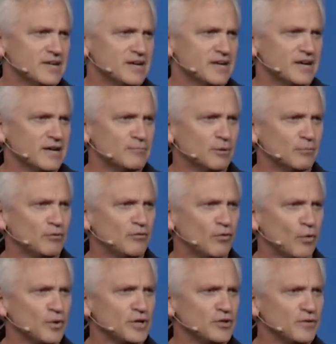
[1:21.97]
Uh, but
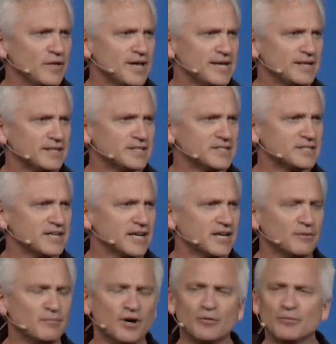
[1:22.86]
before we do that, let's
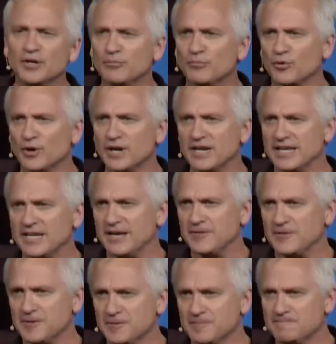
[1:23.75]
take a moment and pray
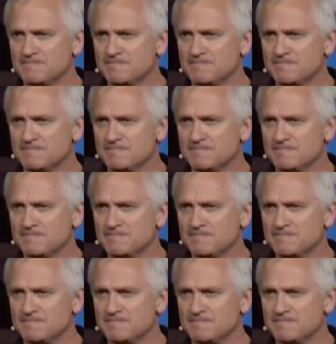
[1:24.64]
together.